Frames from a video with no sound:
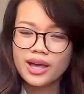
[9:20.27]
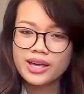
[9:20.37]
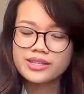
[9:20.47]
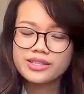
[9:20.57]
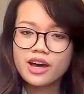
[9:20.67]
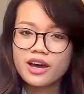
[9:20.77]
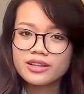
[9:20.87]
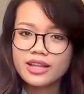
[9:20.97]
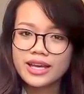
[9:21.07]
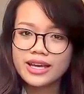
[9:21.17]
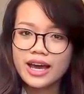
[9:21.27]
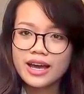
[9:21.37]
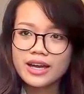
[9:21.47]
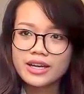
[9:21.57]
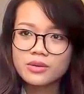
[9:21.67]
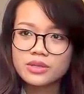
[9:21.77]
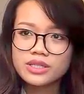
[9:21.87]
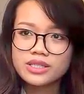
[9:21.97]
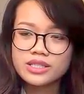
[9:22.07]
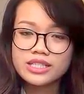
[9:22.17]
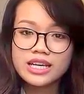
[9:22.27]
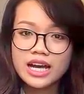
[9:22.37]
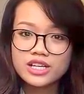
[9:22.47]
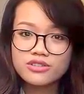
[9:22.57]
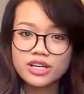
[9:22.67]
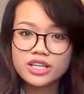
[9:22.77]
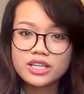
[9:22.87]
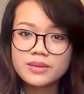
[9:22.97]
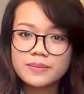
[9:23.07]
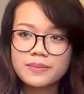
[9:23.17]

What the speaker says: It's not like I was dehydrated,